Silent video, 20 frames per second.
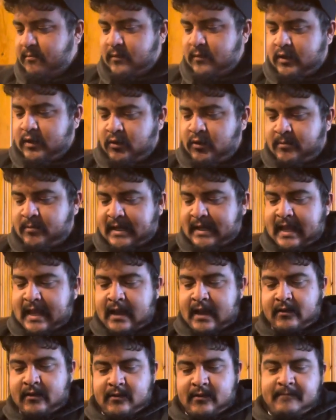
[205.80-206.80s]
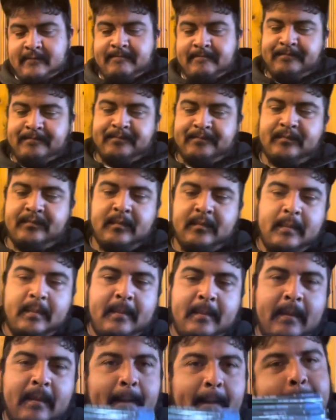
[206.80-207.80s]
them together.
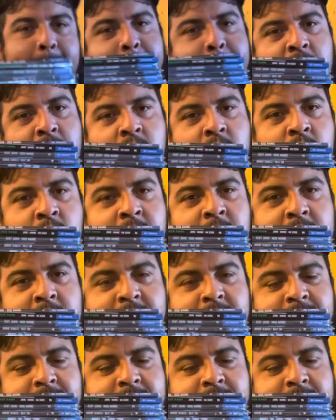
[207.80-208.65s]
Boom.